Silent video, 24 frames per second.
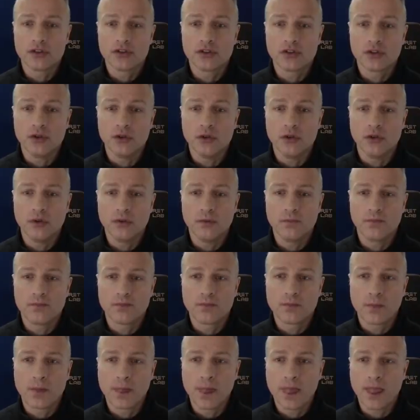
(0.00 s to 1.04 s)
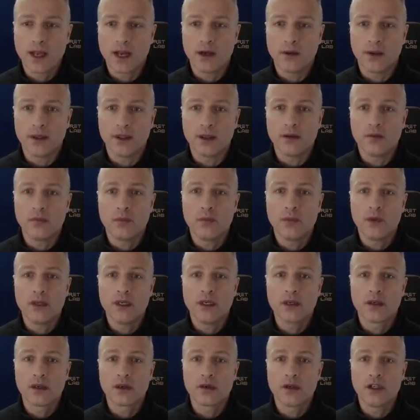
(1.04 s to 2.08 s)
So, anyway, we
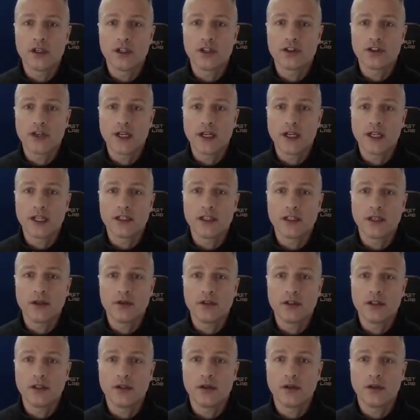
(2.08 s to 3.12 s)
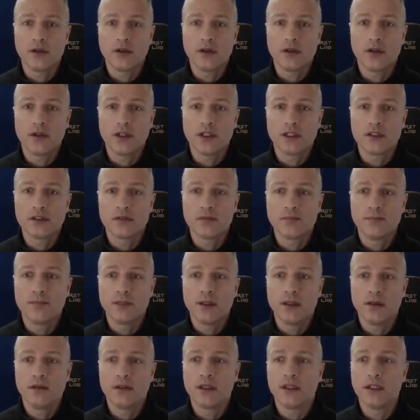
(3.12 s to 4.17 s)
are going to try and get down to this
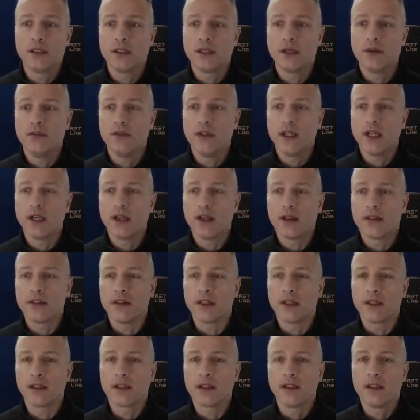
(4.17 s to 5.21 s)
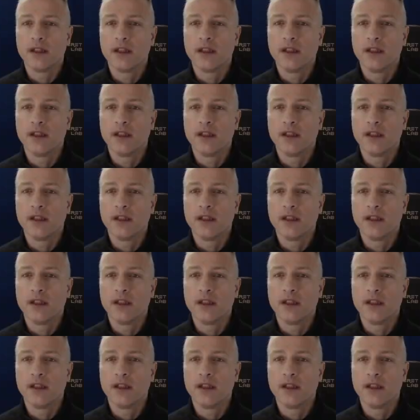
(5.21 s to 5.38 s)
building down there, I think.